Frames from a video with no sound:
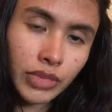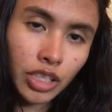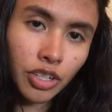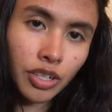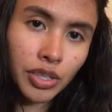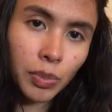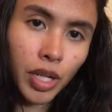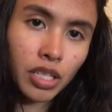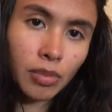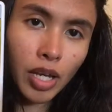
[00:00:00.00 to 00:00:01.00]
Uranus
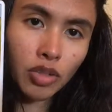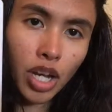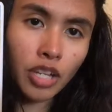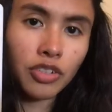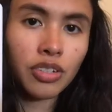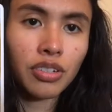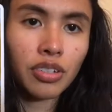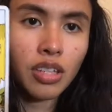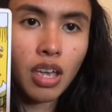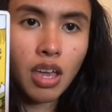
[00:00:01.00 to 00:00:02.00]
brings about
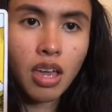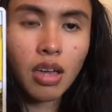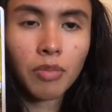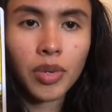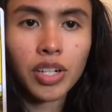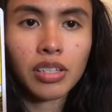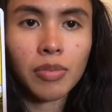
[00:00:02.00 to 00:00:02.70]
changes, brings